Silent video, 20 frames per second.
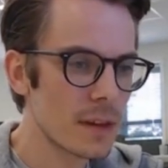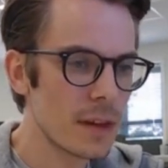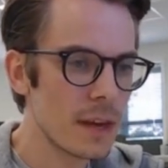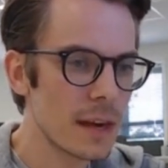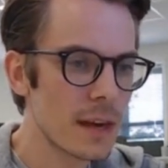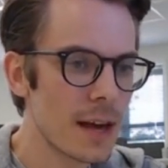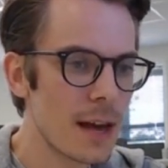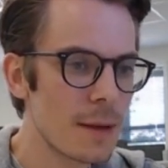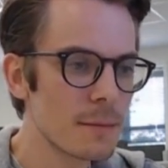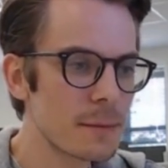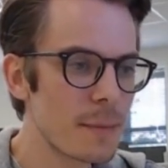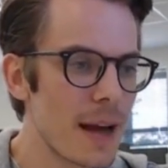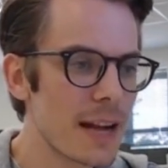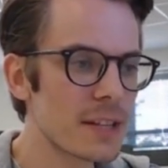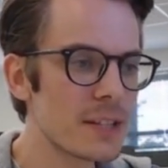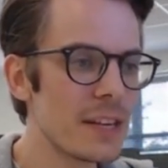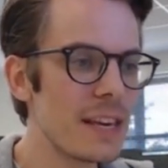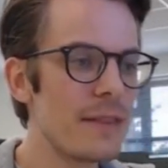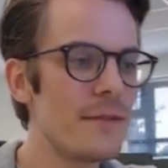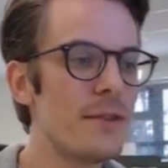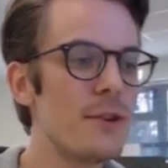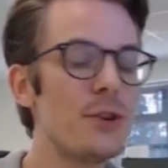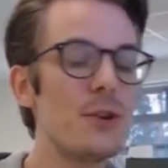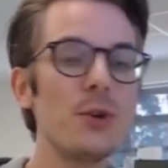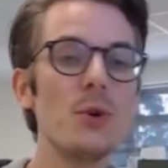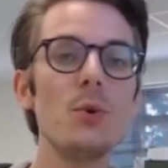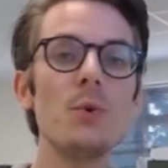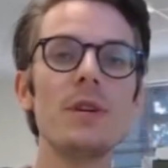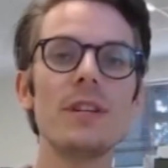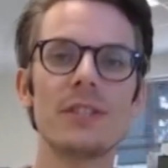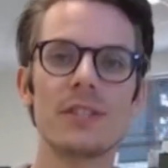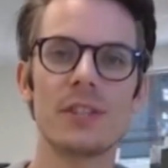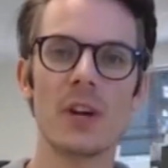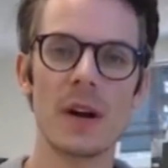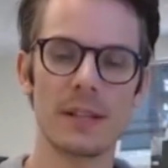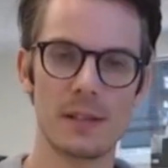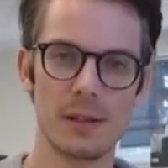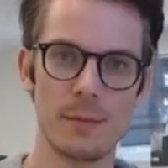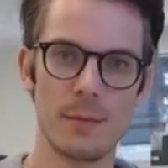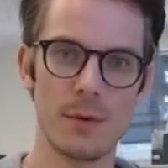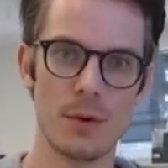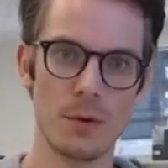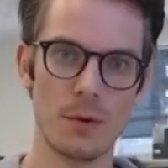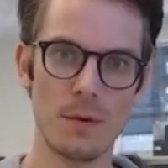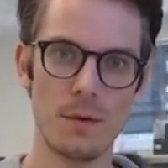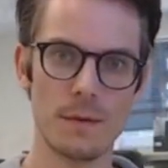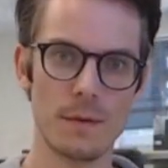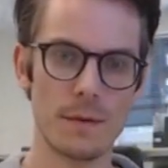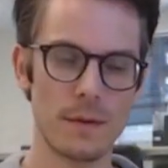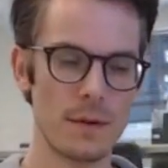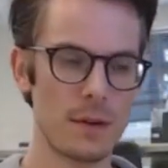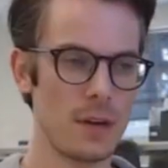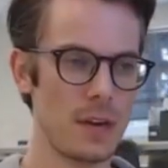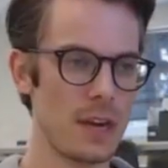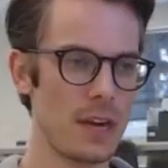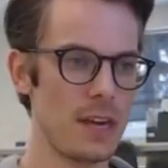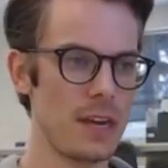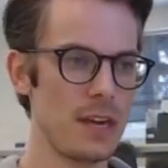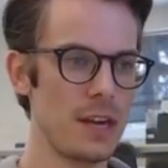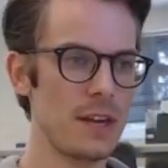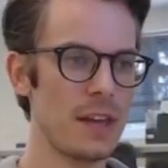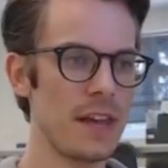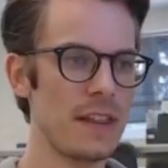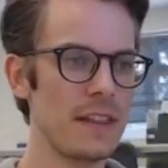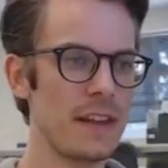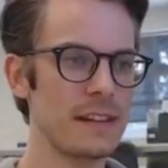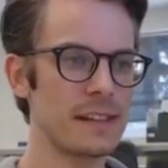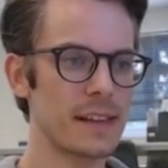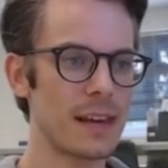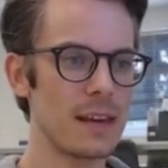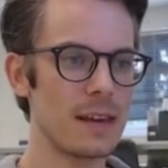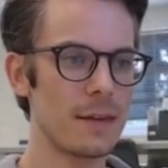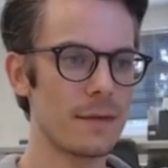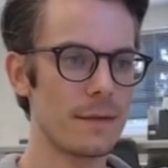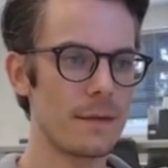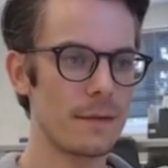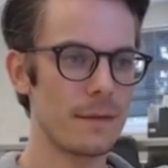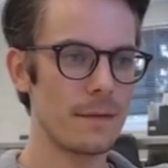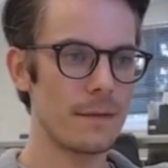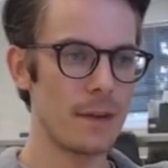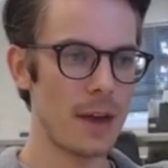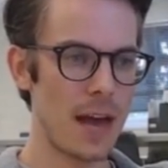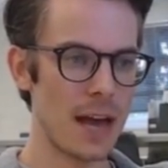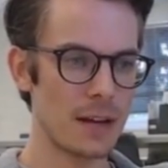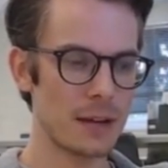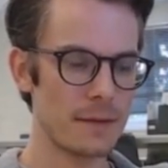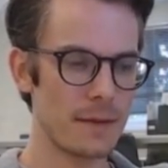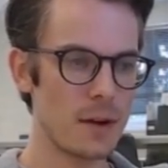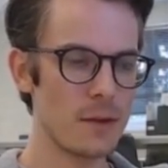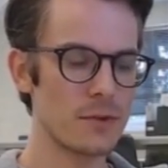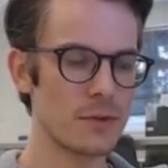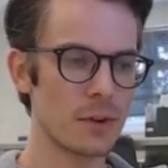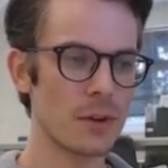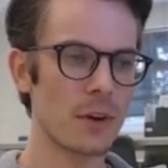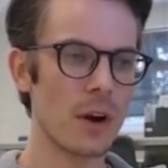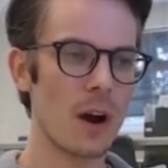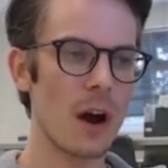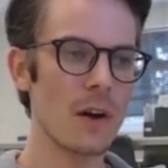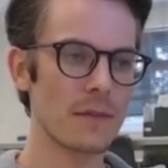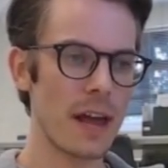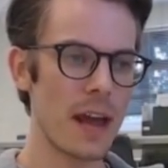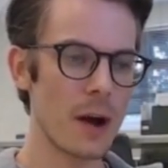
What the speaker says: it comes back to, if you do decide to move, you then need to get your house photographed.